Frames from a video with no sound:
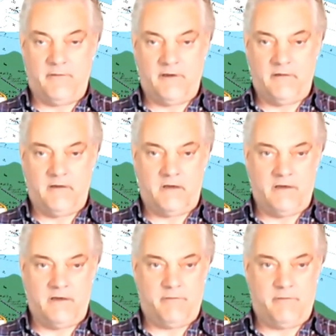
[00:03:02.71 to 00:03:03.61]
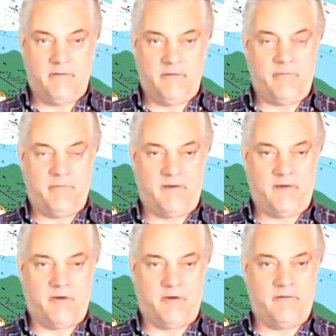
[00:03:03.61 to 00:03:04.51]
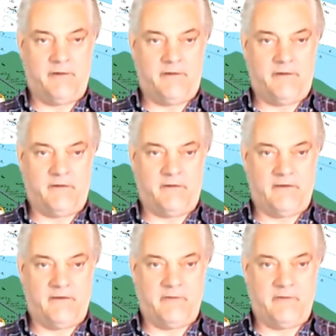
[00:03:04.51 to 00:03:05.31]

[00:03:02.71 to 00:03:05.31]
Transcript: You've probably been past my office on several